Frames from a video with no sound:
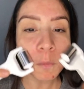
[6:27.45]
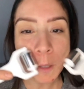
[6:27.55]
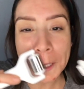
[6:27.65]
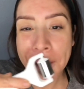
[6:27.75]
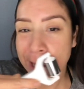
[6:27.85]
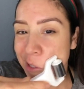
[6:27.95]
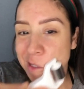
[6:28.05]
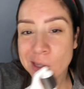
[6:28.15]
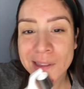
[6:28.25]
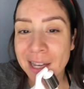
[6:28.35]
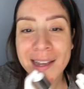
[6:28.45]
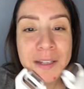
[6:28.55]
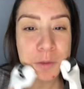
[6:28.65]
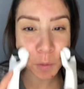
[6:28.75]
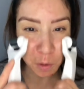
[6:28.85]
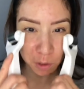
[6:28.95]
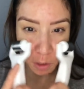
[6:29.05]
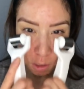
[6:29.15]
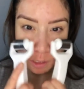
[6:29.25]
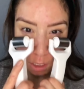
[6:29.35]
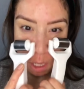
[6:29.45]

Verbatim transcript: Rhonda Allison, the ice rollers.